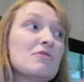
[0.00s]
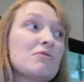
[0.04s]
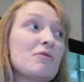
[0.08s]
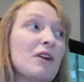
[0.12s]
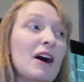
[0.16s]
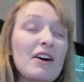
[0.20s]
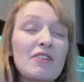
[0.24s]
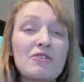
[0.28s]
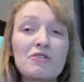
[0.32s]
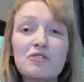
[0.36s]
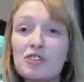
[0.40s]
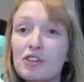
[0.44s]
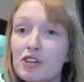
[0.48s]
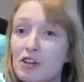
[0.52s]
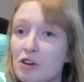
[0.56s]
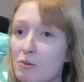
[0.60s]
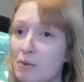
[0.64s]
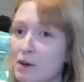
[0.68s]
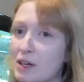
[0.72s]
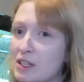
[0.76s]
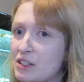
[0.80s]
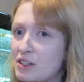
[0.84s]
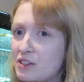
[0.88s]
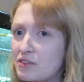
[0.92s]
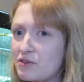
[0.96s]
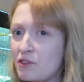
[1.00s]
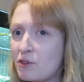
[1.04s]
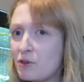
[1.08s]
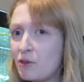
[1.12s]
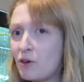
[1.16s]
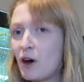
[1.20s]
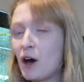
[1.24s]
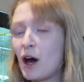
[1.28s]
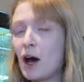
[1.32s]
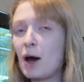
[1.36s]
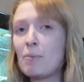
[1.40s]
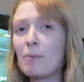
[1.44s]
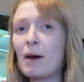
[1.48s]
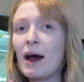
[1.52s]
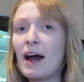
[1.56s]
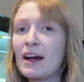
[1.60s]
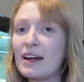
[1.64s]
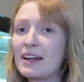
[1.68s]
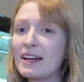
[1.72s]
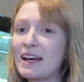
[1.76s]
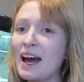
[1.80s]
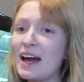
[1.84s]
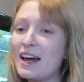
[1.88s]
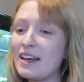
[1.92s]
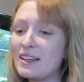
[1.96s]
around 2 metres for
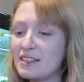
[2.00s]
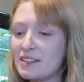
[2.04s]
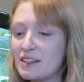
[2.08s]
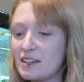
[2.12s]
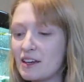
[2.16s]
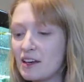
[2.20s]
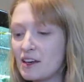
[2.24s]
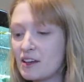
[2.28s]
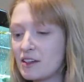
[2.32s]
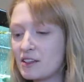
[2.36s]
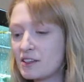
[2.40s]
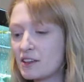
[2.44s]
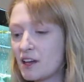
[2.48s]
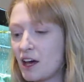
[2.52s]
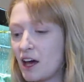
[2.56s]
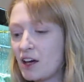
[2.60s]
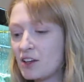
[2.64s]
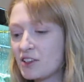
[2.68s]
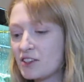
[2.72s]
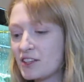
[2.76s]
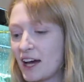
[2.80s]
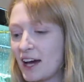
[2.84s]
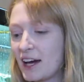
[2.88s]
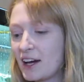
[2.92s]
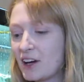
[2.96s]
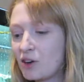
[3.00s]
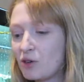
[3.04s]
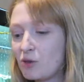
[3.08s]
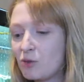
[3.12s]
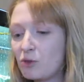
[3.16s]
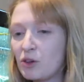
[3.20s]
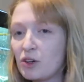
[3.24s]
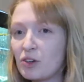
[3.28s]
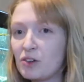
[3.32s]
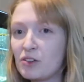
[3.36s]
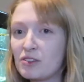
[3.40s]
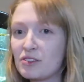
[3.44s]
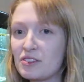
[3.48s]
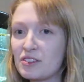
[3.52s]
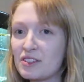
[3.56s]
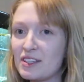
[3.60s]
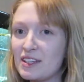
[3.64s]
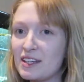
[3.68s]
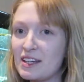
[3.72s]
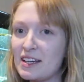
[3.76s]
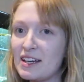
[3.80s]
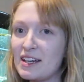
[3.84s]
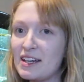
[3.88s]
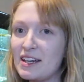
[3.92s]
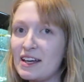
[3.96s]
Pangasius
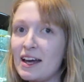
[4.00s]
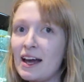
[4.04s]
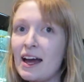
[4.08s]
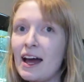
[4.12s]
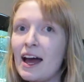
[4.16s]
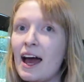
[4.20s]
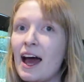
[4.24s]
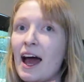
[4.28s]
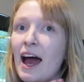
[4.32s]
sanguosi,